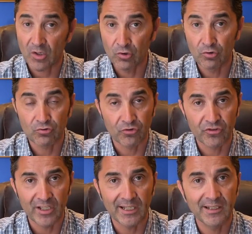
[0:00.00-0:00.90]
used to
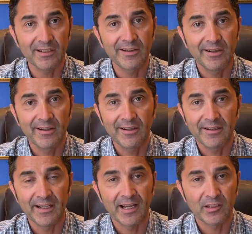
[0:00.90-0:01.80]
say
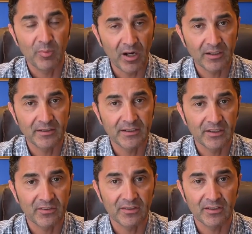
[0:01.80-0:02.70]
that
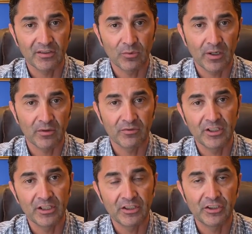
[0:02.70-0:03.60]
politics is one of
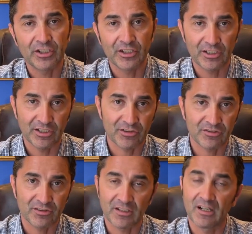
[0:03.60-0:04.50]
the
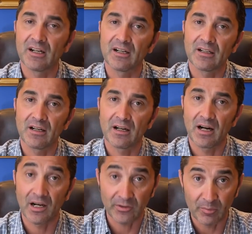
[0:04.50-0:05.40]
dirtiest
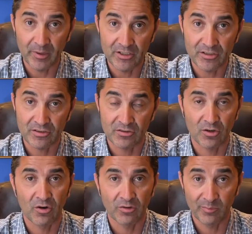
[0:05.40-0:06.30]
occupations
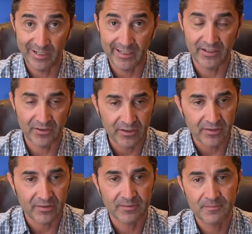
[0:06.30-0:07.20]
on planet
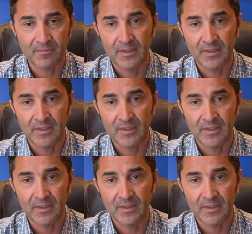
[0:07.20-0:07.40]
Earth.